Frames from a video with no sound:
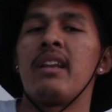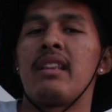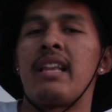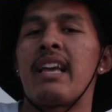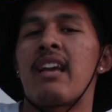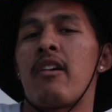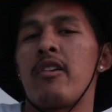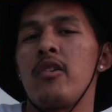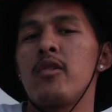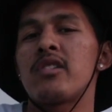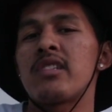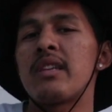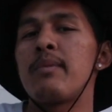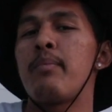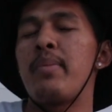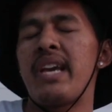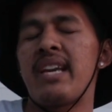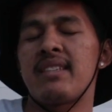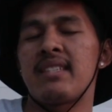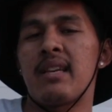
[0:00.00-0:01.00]
Like, I usually
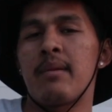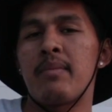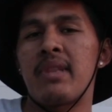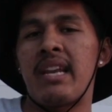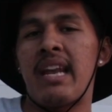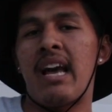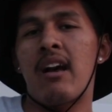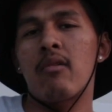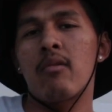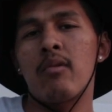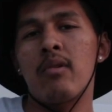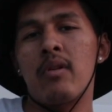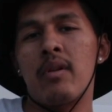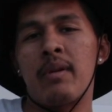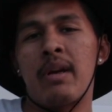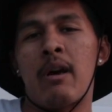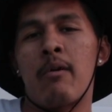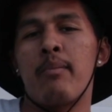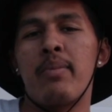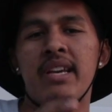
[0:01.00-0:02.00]
pick something out.
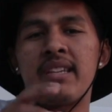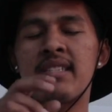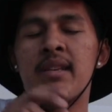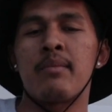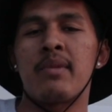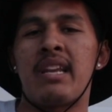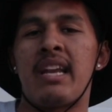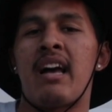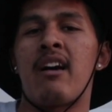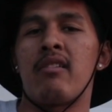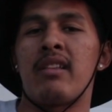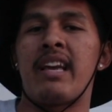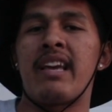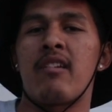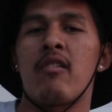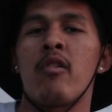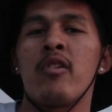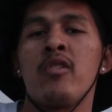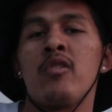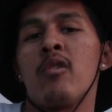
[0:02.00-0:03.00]
I'll pick something out
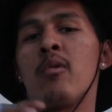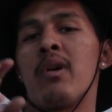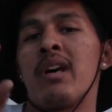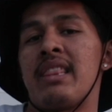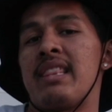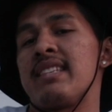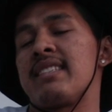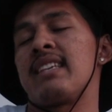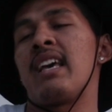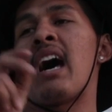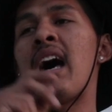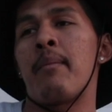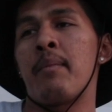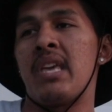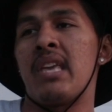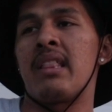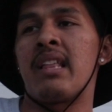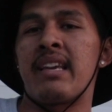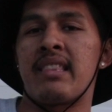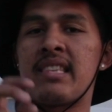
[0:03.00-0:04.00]
like, oh, you know what? This got
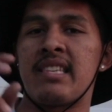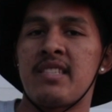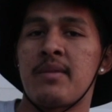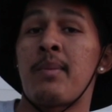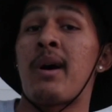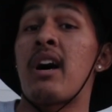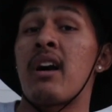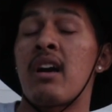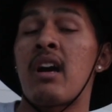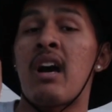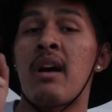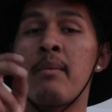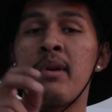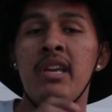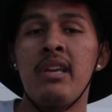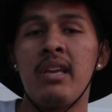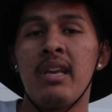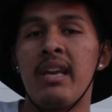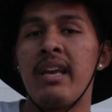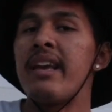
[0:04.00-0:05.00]
me. Like, this spot got
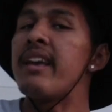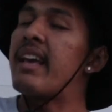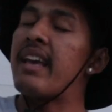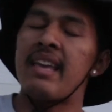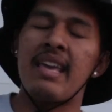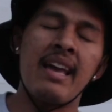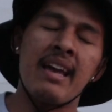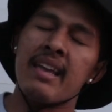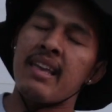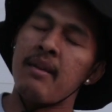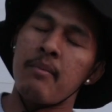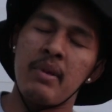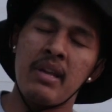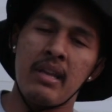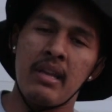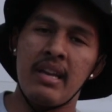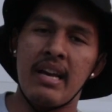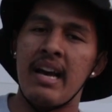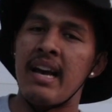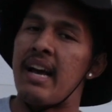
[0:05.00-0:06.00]
me. It can't get
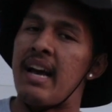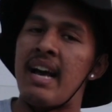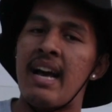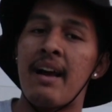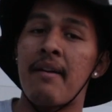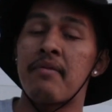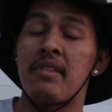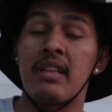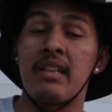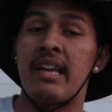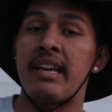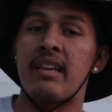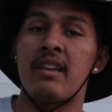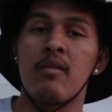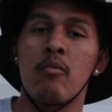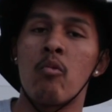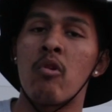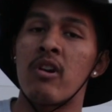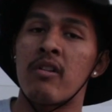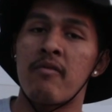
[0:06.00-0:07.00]
me. I have to like
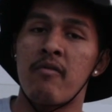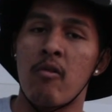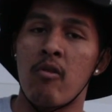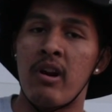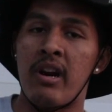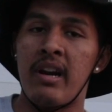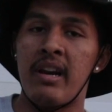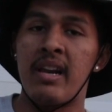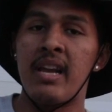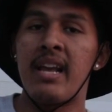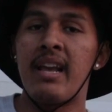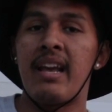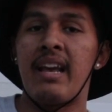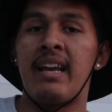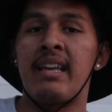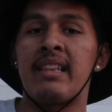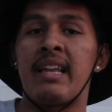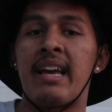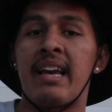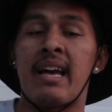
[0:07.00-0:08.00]
work for it.
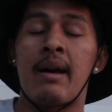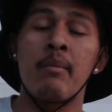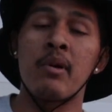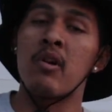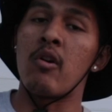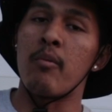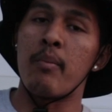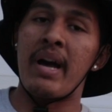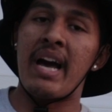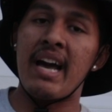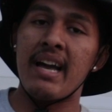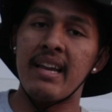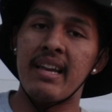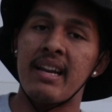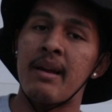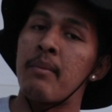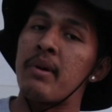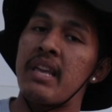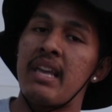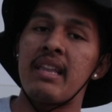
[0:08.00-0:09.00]
And like, I'm gonna go back
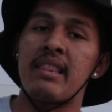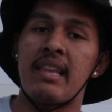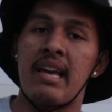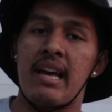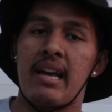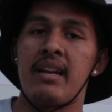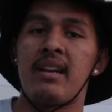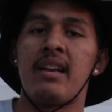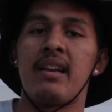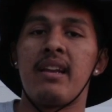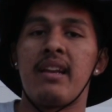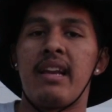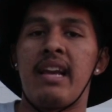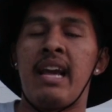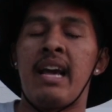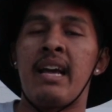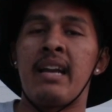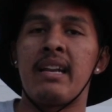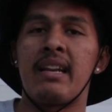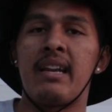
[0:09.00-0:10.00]
and I'm gonna get that.
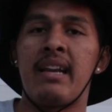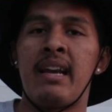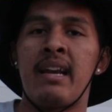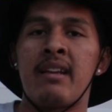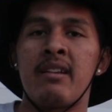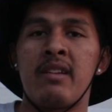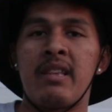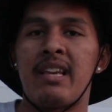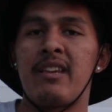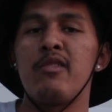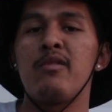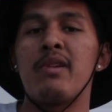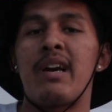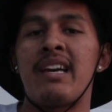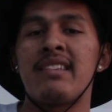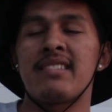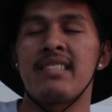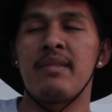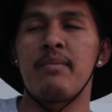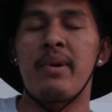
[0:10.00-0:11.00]

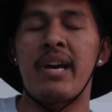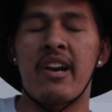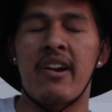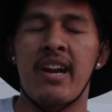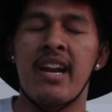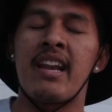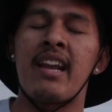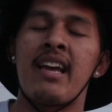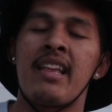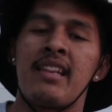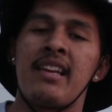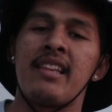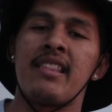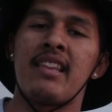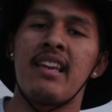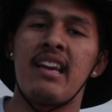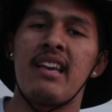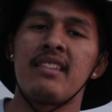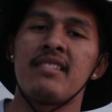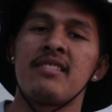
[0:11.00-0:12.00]
I sleep better at night like
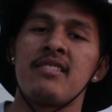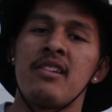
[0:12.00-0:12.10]
that.